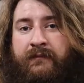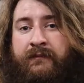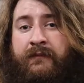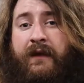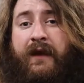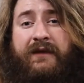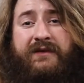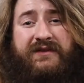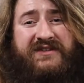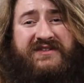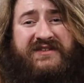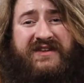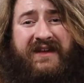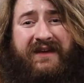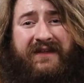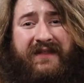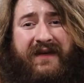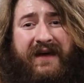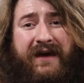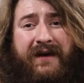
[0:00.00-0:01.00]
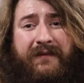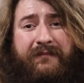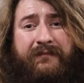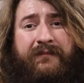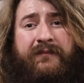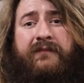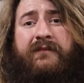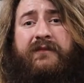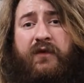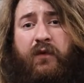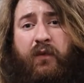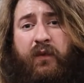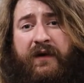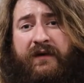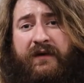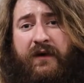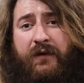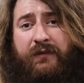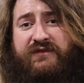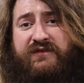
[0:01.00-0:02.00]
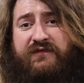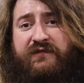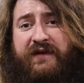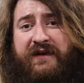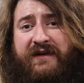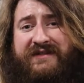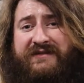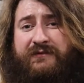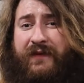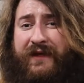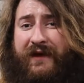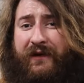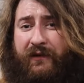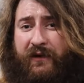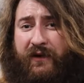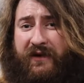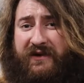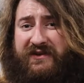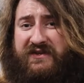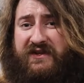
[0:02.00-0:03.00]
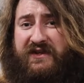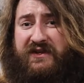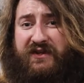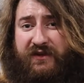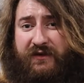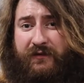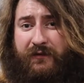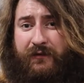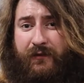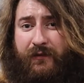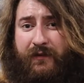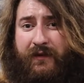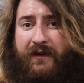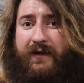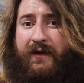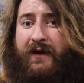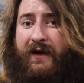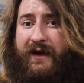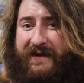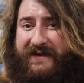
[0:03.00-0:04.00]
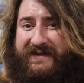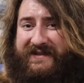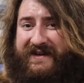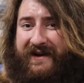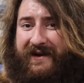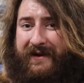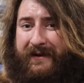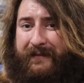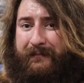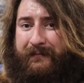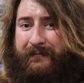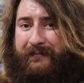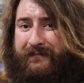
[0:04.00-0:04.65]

And just like that, your window is fixed without costing you a dime.